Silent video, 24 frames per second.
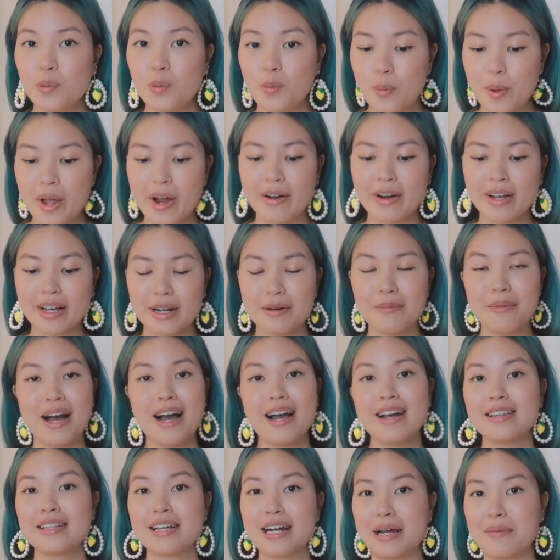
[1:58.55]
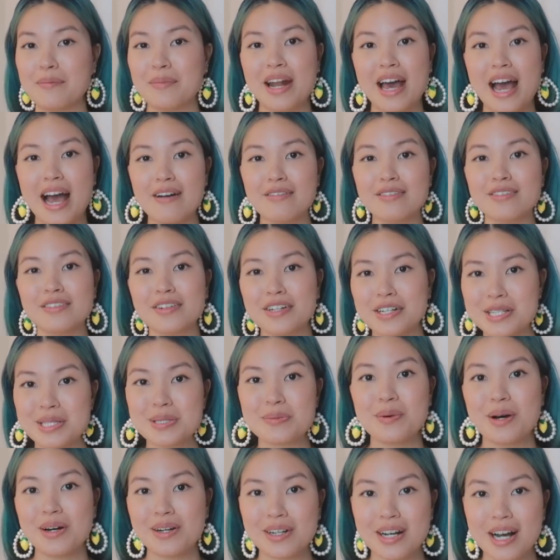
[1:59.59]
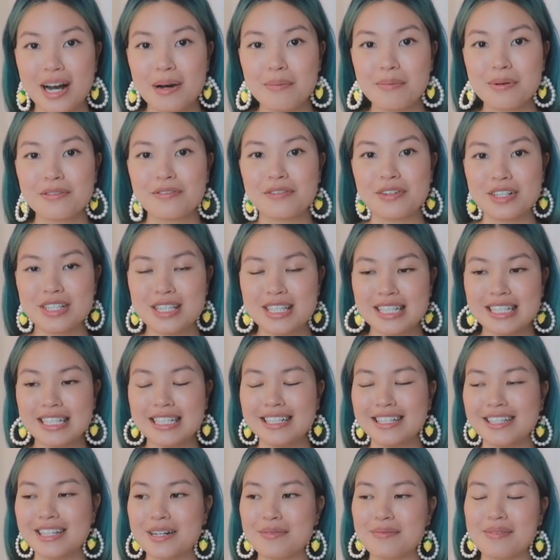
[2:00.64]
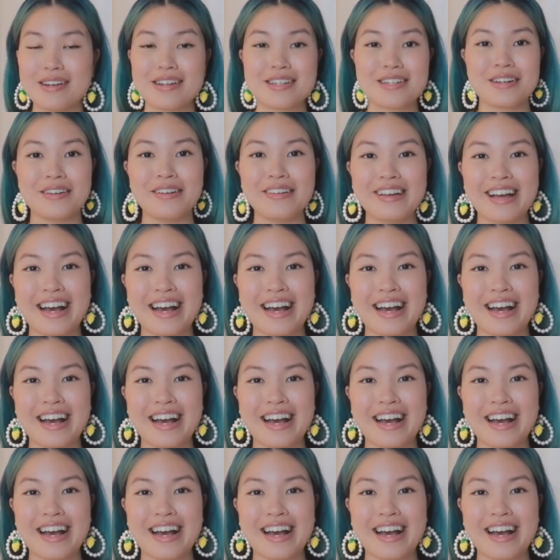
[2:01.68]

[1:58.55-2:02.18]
bearing in mind that I'm gonna have a very small cup for tea that I'm gonna show you